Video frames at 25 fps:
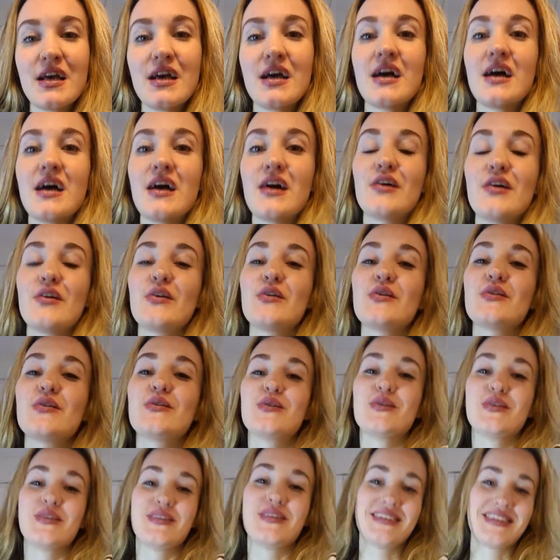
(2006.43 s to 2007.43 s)

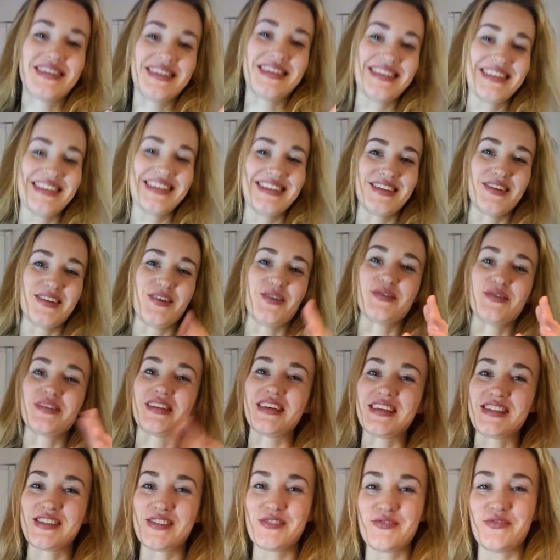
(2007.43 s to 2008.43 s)
Oh, no,
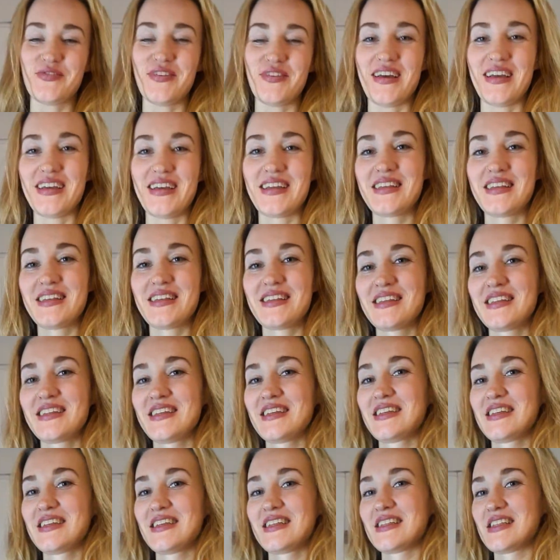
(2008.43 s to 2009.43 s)
that's fine.
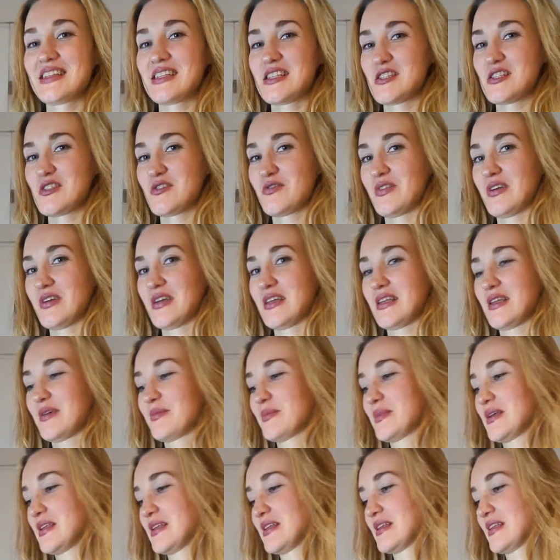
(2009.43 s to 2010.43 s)
That's fine. I
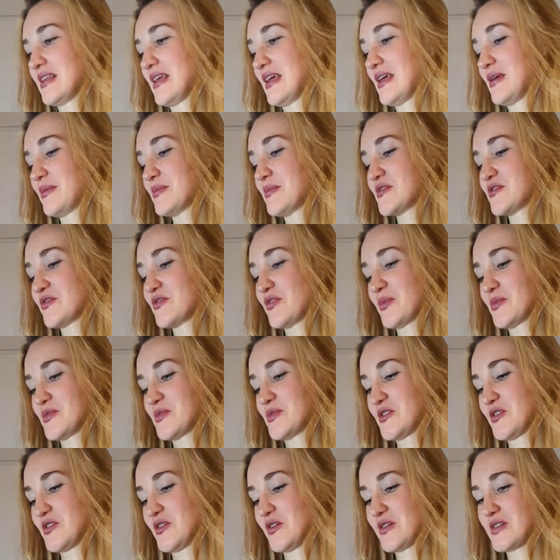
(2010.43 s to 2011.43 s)
mean, names from
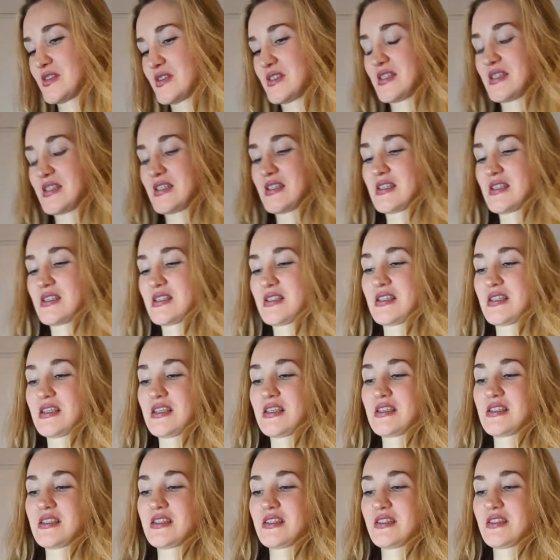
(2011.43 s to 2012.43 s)
songs
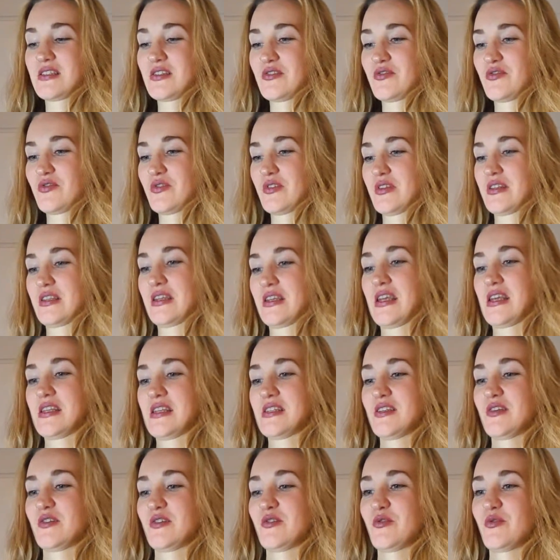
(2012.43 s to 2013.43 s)
is a different
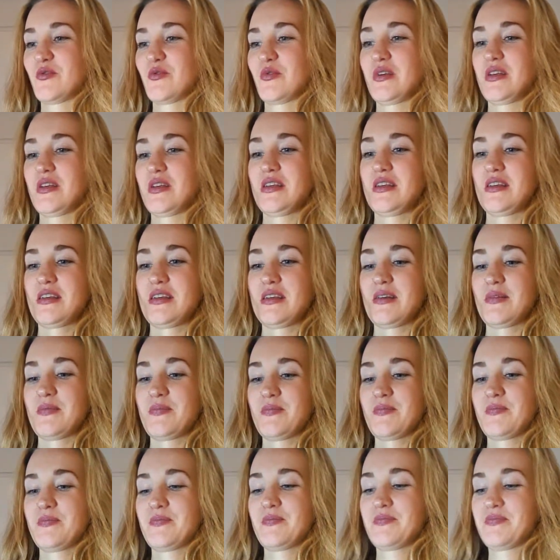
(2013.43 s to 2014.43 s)
category,
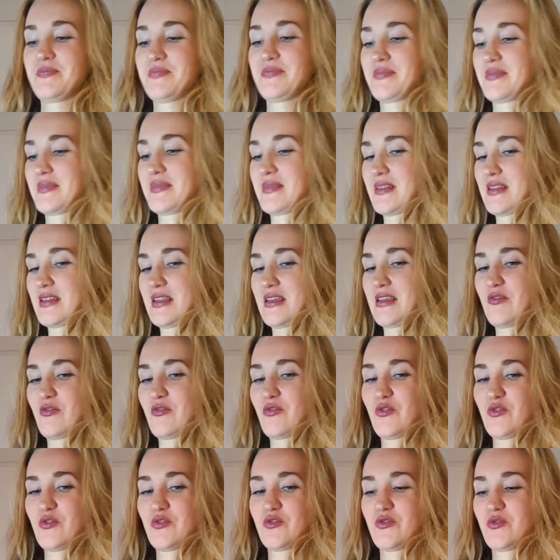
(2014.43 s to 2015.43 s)
for
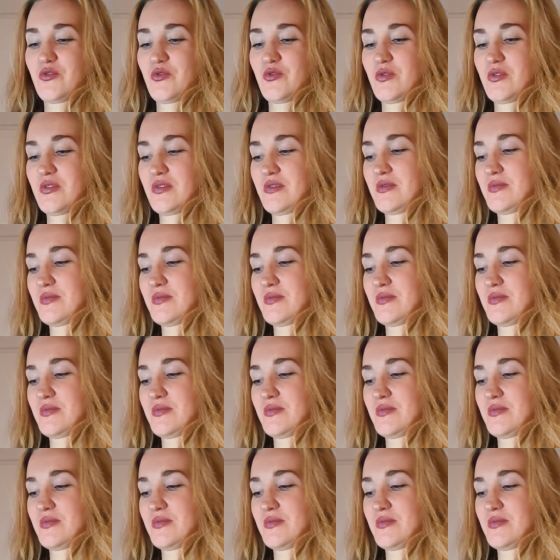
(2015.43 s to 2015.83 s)
sure.